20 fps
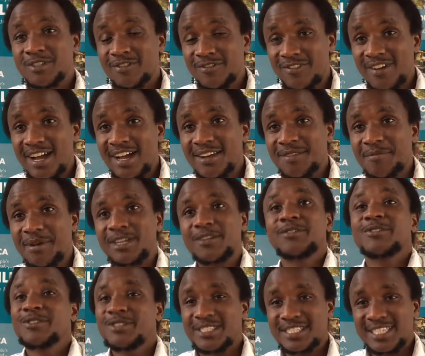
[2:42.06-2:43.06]
fun, but
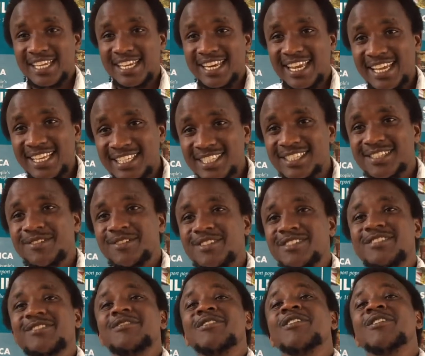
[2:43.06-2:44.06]
also serious,
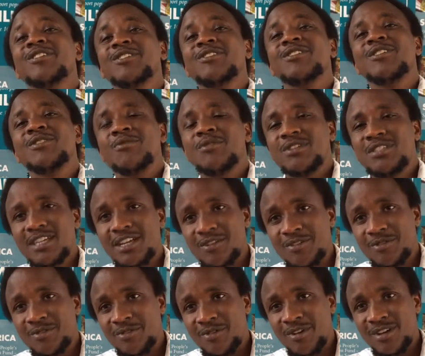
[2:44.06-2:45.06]
because we also knew what we are
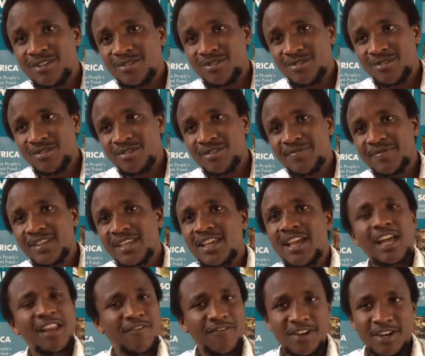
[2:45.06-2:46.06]
going to do,
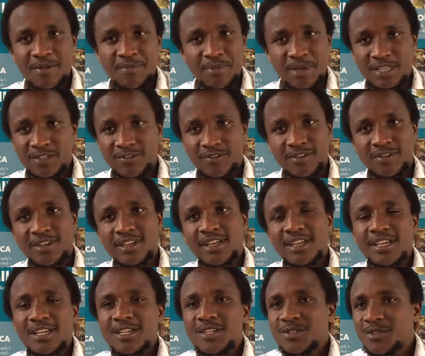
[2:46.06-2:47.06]
and very peaceful.
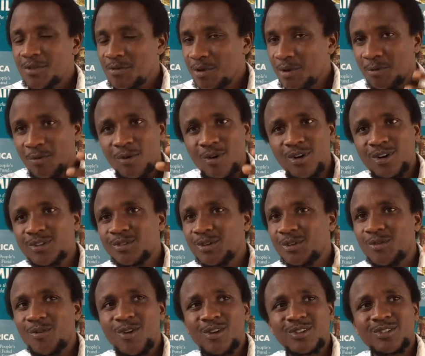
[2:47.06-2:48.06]
So we walked.
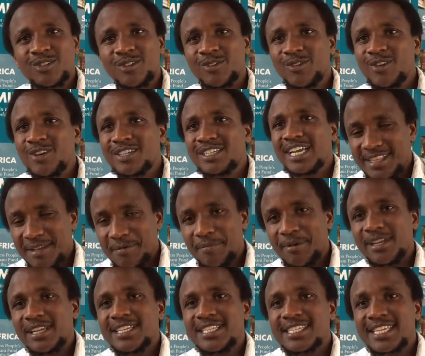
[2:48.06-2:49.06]
The
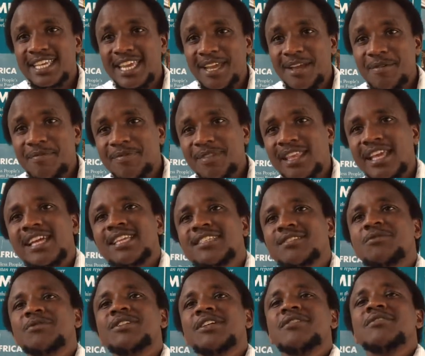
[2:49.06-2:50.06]
police came, they
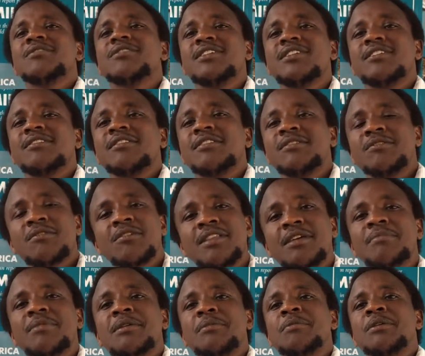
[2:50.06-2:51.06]
asked, what are you doing? We told
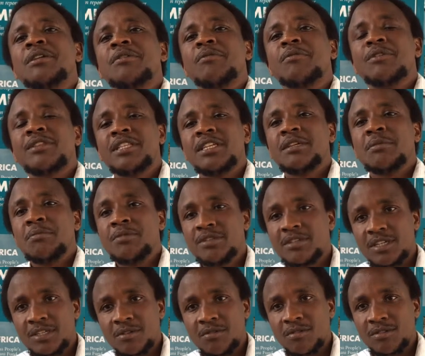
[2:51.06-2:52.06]
them what the
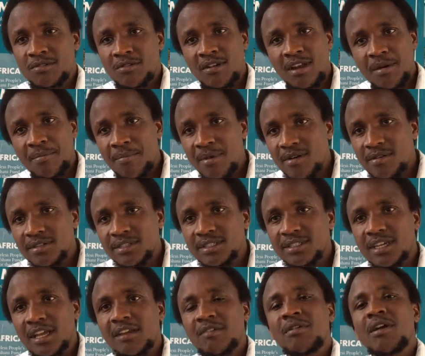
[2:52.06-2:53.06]
demonstration was all
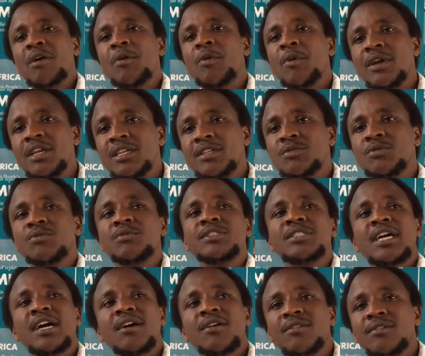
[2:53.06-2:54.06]
about, and we are going to
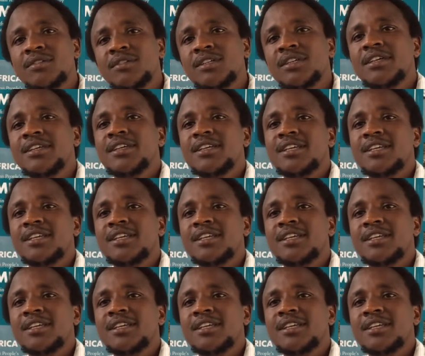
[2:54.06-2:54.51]
town.